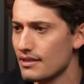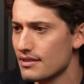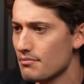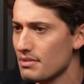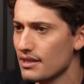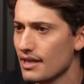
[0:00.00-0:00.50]

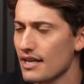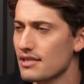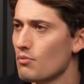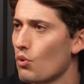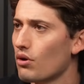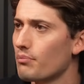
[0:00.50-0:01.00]
to me, that's
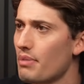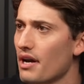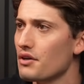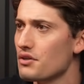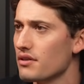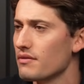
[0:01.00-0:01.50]

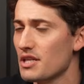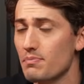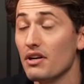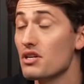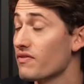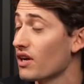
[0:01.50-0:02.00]
better use
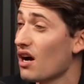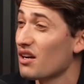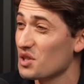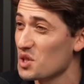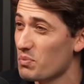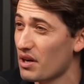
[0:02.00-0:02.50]
of a
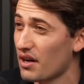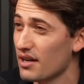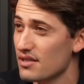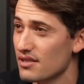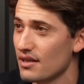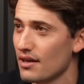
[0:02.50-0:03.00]
college
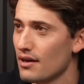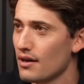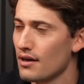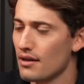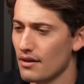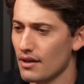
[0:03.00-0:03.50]
experience
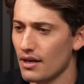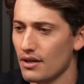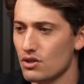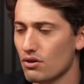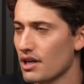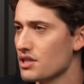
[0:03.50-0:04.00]
than
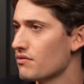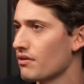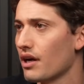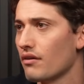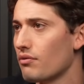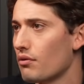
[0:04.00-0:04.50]

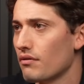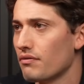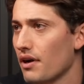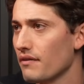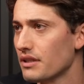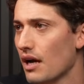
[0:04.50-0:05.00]
transferring 4 or
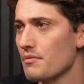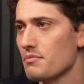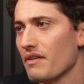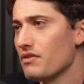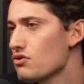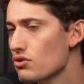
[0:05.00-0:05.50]
5 times.
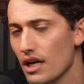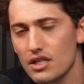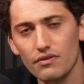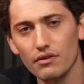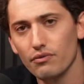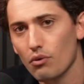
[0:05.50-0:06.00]
If you
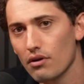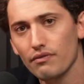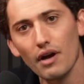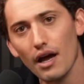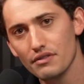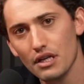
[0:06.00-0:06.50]
transfer 4 or
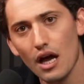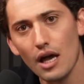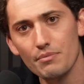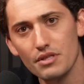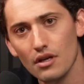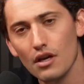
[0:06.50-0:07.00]
5
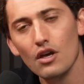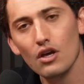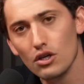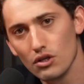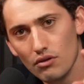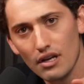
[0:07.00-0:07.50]
times,
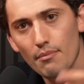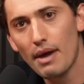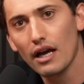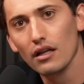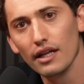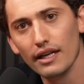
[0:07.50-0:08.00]
you need to
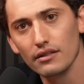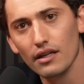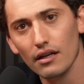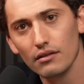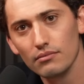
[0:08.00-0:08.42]
make a LinkedIn.